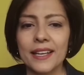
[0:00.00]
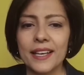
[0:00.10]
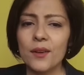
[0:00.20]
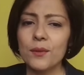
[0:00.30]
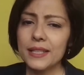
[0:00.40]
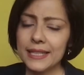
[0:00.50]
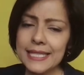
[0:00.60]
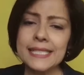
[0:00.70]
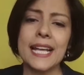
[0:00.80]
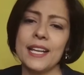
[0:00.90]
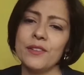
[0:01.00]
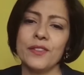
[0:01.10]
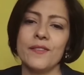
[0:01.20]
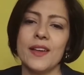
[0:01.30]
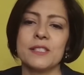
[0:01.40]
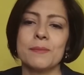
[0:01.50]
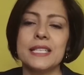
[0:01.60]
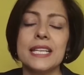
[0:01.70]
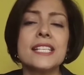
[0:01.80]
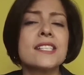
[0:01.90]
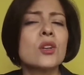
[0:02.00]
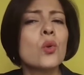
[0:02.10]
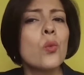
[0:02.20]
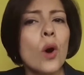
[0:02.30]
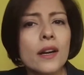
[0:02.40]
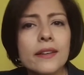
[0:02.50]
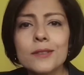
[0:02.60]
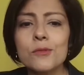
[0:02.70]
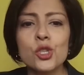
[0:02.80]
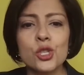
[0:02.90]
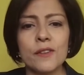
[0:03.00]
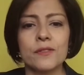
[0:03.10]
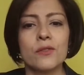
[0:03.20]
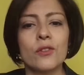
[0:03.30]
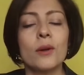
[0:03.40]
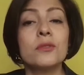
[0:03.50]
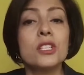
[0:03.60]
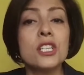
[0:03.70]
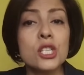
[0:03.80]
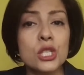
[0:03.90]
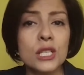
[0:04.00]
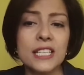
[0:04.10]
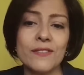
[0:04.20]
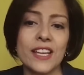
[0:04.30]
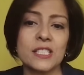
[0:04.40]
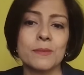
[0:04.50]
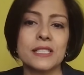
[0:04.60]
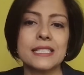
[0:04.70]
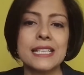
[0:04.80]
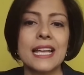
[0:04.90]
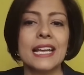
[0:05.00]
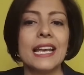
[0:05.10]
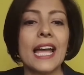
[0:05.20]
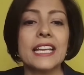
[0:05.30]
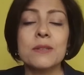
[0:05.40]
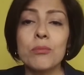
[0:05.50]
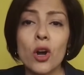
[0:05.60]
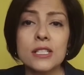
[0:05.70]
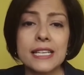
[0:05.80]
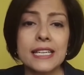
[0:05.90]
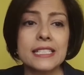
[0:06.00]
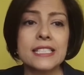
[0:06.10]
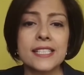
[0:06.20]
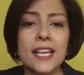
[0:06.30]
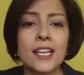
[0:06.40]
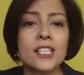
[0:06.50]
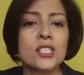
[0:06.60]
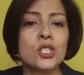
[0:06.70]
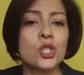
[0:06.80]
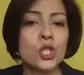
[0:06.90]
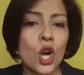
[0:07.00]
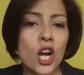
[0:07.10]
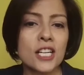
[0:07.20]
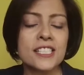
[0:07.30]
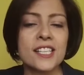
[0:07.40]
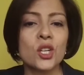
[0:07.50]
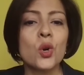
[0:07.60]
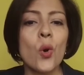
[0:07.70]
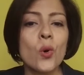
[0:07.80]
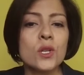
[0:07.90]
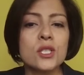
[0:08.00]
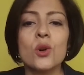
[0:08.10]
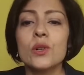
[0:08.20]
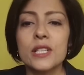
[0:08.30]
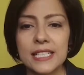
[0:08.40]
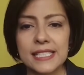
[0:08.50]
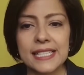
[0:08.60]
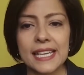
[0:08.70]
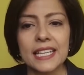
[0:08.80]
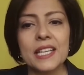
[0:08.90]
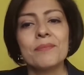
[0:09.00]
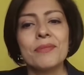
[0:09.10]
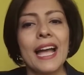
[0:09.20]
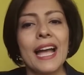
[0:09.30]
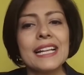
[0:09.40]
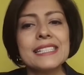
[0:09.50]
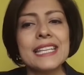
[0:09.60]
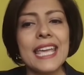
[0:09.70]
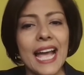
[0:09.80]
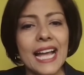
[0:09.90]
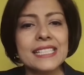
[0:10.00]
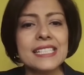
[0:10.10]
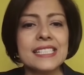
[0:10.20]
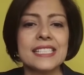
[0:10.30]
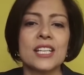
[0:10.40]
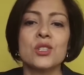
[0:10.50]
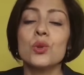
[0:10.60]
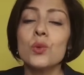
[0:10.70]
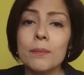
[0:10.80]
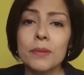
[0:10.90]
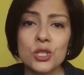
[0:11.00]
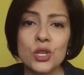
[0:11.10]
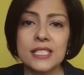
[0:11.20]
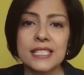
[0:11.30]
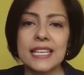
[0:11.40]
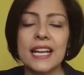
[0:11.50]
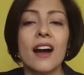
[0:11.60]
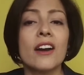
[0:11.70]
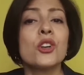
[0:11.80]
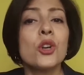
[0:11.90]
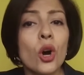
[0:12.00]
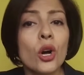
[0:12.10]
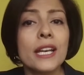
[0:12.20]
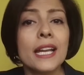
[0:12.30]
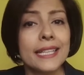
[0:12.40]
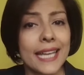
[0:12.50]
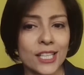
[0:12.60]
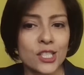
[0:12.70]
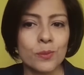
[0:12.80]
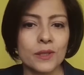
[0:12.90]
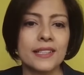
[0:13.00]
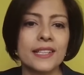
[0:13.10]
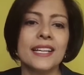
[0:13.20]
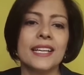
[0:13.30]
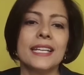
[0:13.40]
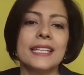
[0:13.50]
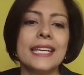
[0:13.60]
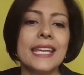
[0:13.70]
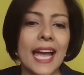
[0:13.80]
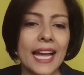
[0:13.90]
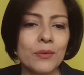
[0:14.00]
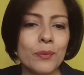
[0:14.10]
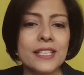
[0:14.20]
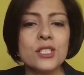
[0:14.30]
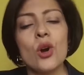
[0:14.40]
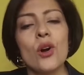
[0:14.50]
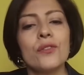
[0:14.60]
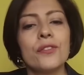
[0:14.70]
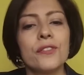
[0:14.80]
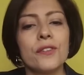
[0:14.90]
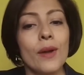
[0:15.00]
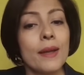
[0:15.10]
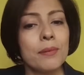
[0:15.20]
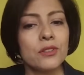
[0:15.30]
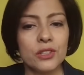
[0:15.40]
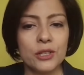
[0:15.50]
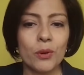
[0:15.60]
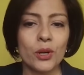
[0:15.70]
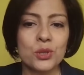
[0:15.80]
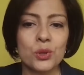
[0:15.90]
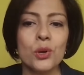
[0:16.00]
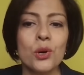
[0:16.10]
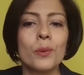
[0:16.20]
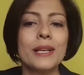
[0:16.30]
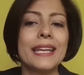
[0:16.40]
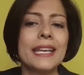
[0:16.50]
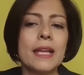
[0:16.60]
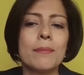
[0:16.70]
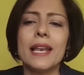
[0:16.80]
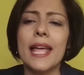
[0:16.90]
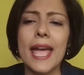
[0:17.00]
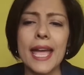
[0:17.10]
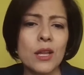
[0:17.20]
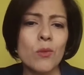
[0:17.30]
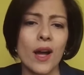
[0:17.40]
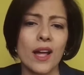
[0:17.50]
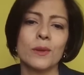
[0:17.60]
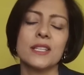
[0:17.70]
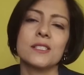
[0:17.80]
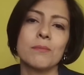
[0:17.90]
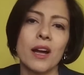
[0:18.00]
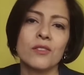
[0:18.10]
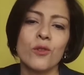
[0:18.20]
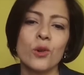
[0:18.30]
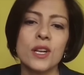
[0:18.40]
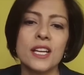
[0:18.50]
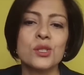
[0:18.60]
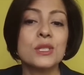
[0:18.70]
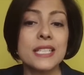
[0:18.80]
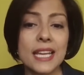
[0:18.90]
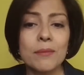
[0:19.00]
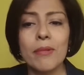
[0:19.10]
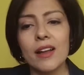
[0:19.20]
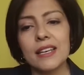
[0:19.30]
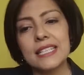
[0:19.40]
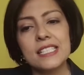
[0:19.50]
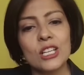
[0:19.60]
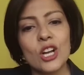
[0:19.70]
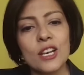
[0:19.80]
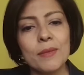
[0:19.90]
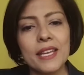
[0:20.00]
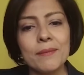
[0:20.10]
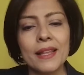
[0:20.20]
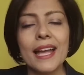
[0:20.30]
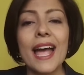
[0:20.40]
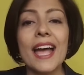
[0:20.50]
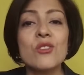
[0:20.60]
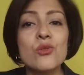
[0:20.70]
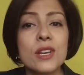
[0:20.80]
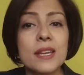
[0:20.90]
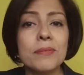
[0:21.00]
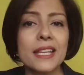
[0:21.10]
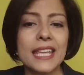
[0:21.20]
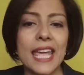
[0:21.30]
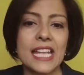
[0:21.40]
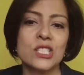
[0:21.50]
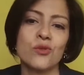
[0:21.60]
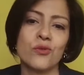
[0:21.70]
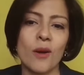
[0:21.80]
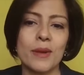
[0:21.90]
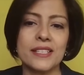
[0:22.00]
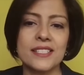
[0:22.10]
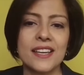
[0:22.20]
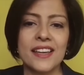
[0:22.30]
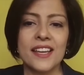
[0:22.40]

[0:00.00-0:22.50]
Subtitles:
Now, this kind of investment is a quantum shift from traditional investments like deposits, stocks, gold, or real estate, as the assets that you are purchasing are non-tangible. The advent of Web 3.0 will enable anyone with a smartphone to take part in this economy and reap the gains from it.